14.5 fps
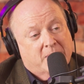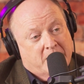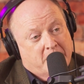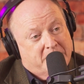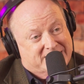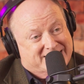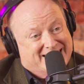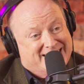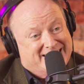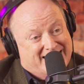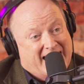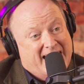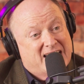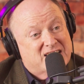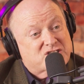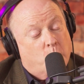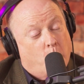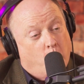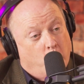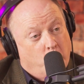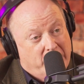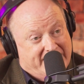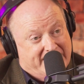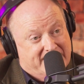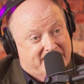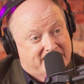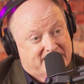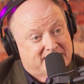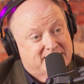Wow. But the last
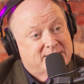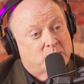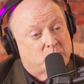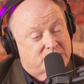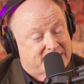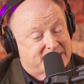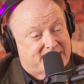week to